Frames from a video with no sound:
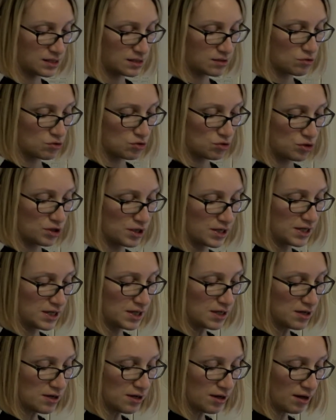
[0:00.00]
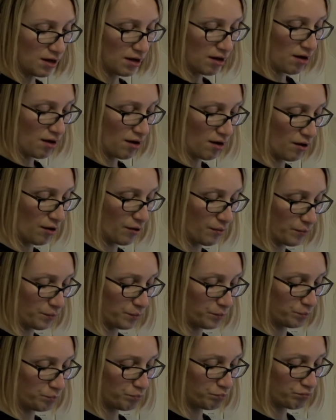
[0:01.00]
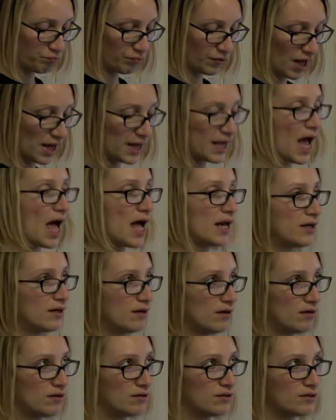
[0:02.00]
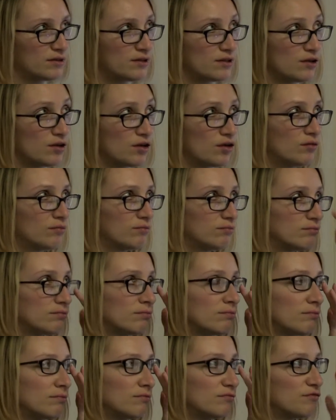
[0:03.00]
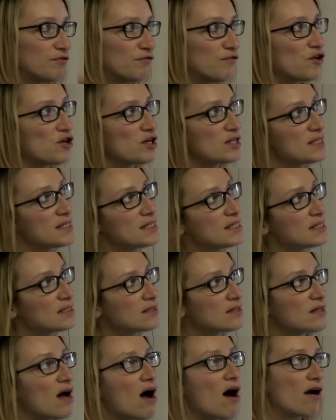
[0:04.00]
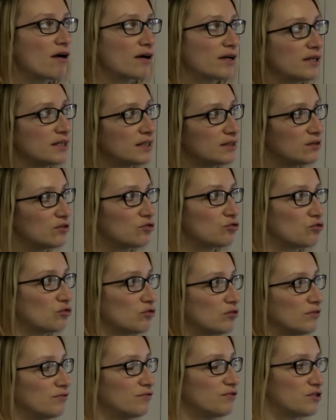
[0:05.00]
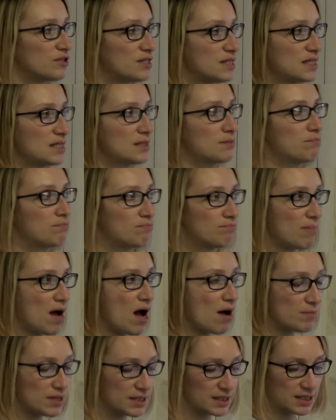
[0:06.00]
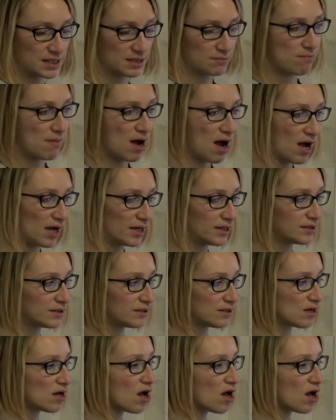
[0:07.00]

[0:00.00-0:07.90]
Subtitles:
So here, again, the first target or the first public in mind